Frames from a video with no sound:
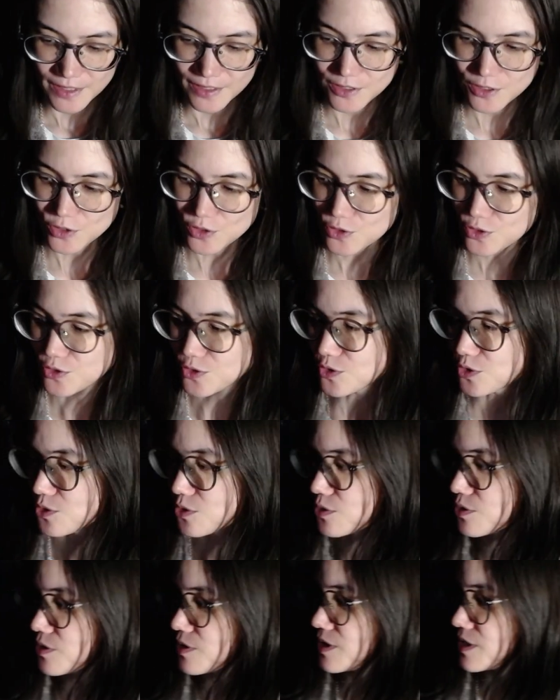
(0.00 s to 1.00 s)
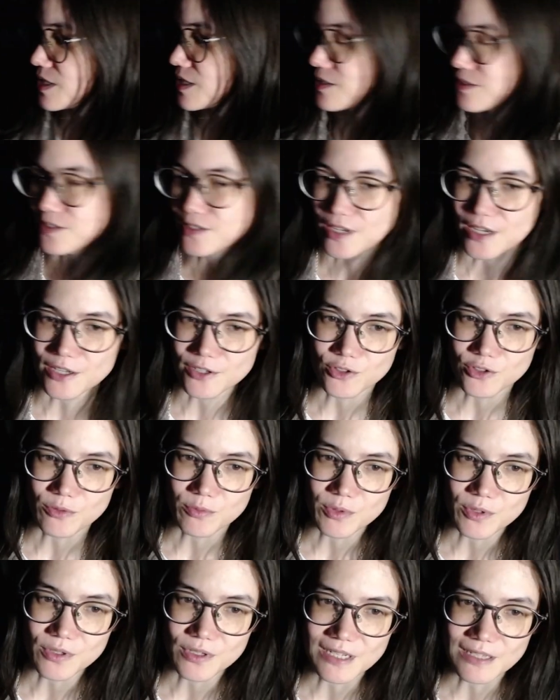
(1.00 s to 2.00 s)
Usual, inside your
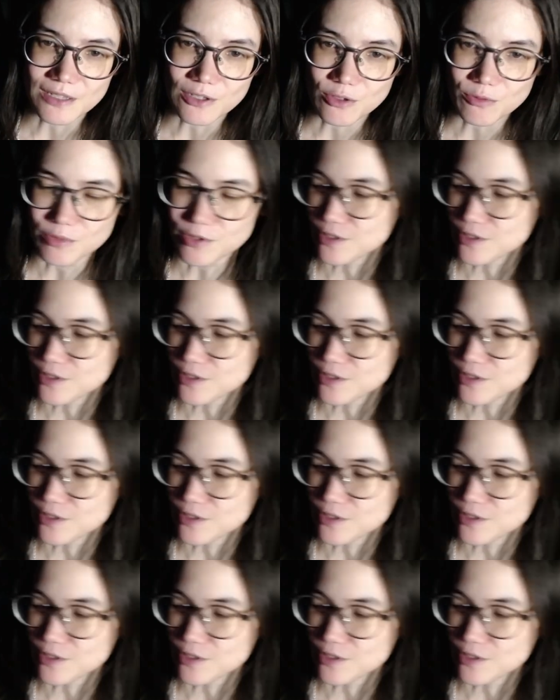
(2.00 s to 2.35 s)
Beauty Loop,